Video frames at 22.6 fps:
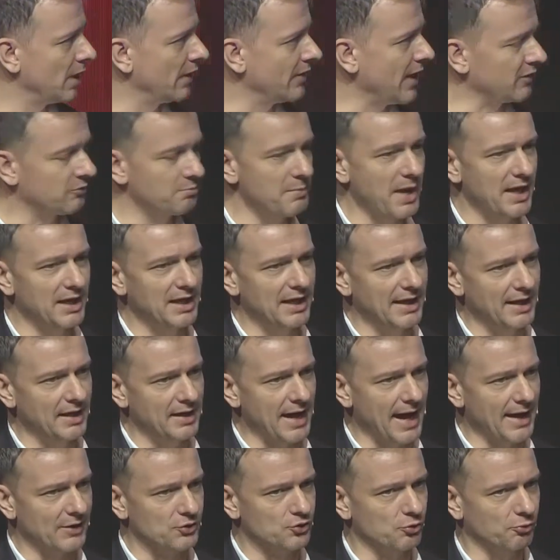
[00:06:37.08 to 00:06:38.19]
and that's mainly in
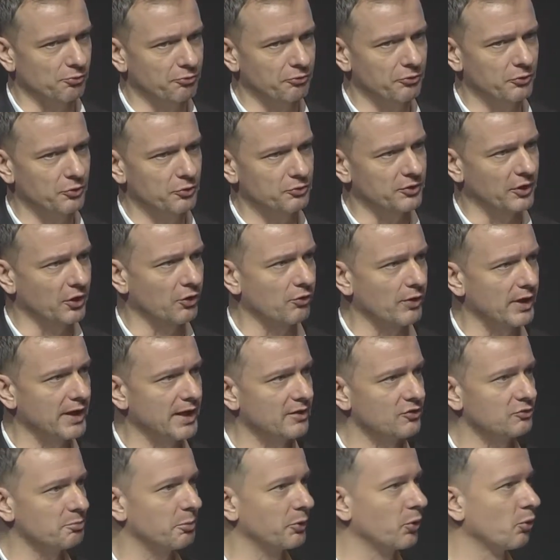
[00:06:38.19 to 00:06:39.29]
actual foods,
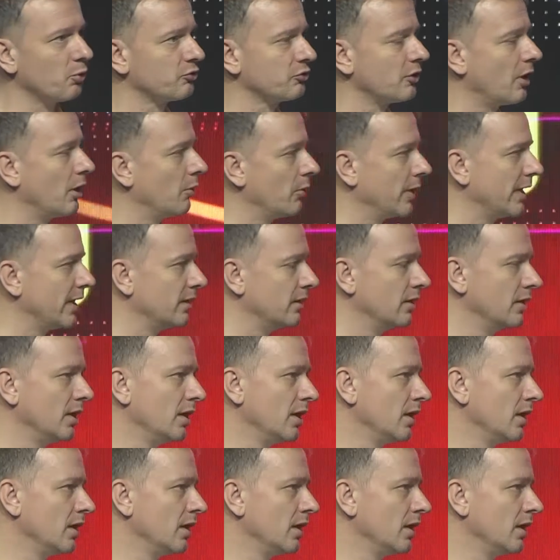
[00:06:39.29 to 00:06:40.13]
ingredients, but also in